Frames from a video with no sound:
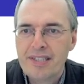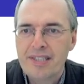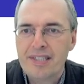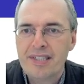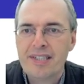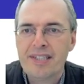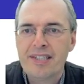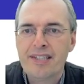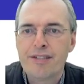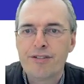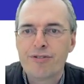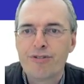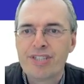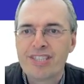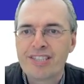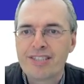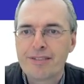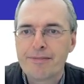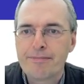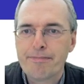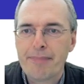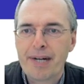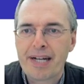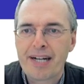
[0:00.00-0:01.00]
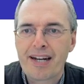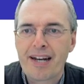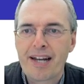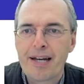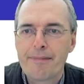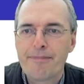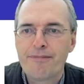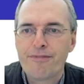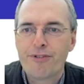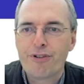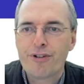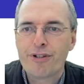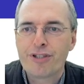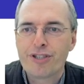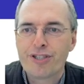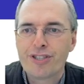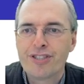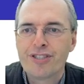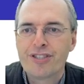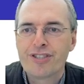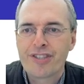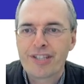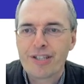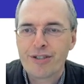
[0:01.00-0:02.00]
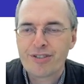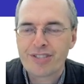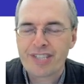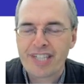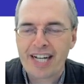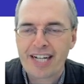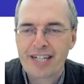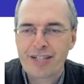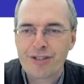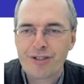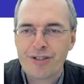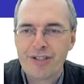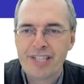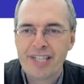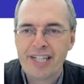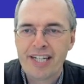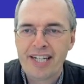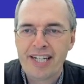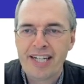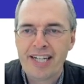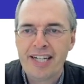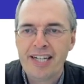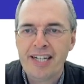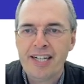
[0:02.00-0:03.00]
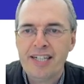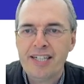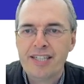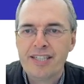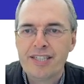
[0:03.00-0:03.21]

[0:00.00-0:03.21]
uh, recent MATLAB versions, there's actually a,